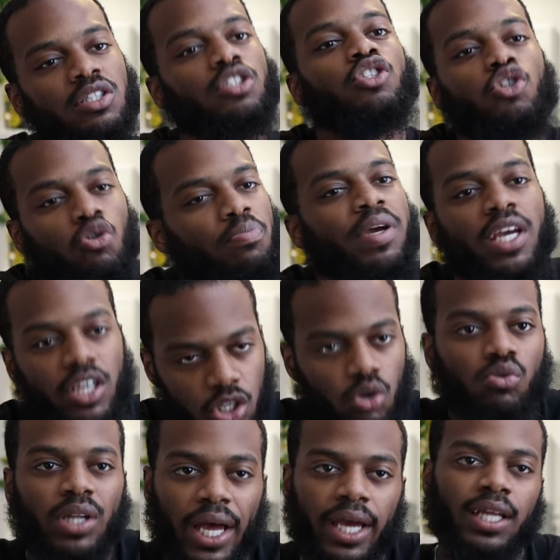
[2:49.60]
I mean? Just you being
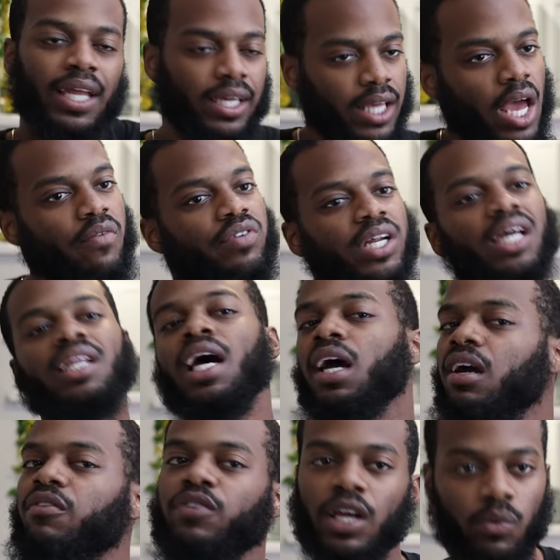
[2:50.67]
you, like your everyday
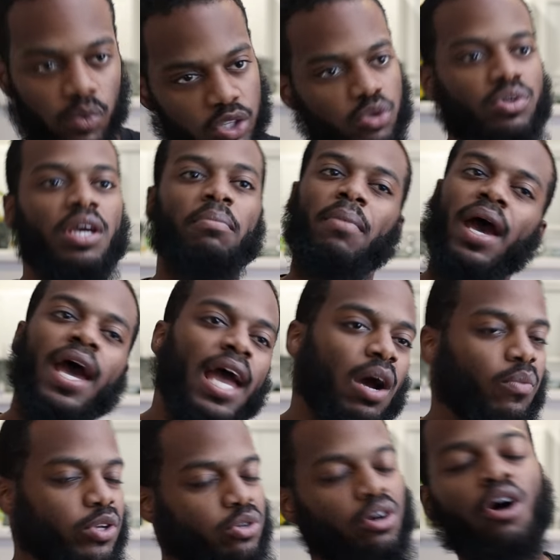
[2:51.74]
life, like when you get
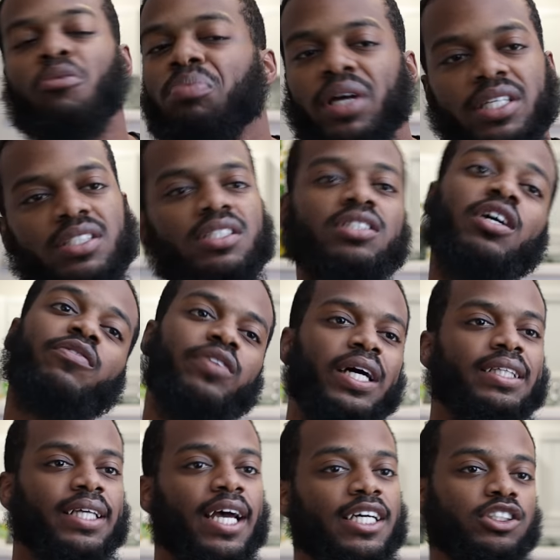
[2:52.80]
mad, when you go places and stuff
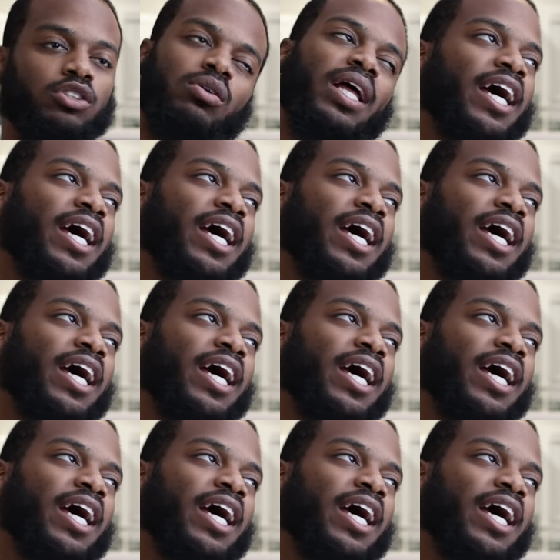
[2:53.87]
like that. So,